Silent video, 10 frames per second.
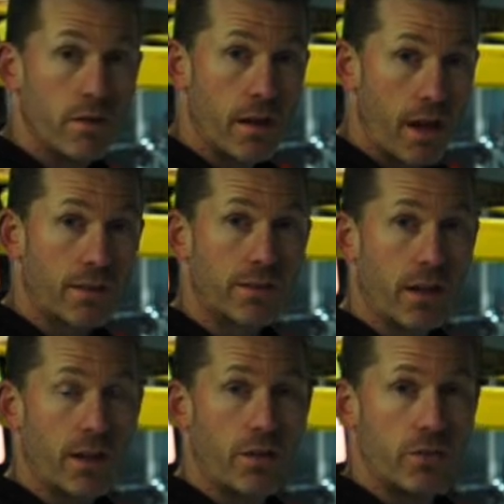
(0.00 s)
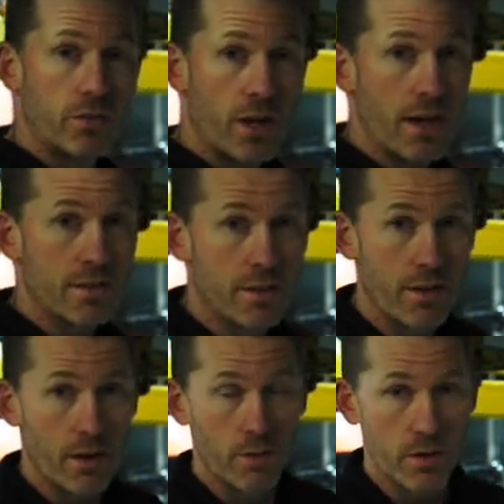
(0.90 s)
XL chassis
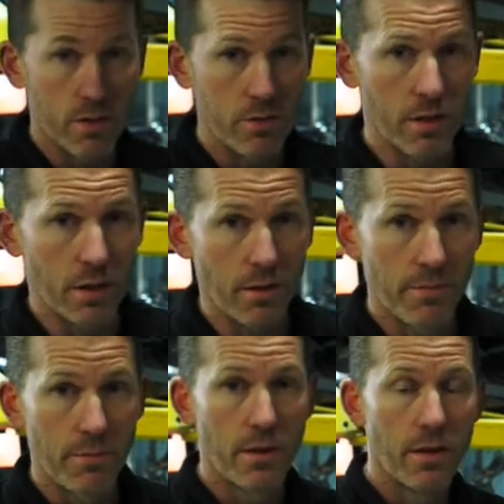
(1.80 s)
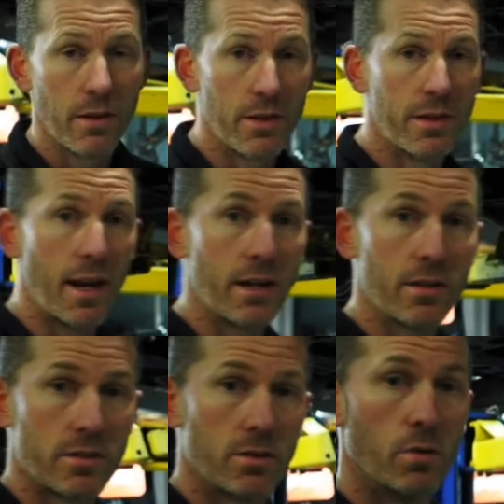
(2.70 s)
that we're using, the tank
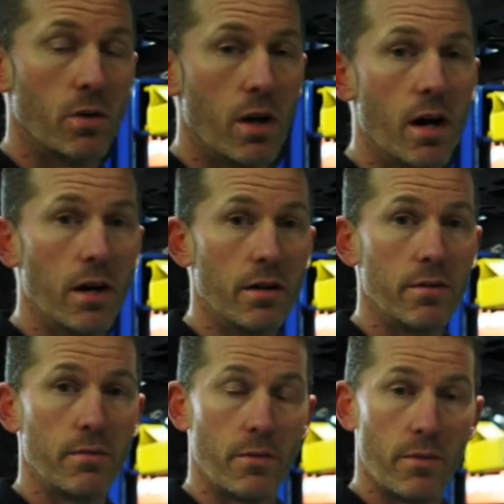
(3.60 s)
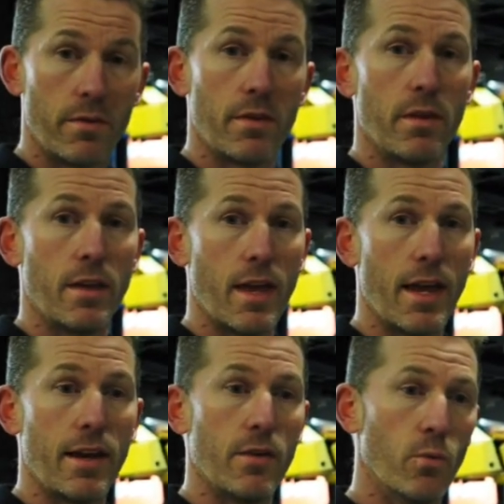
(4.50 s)
is so long and it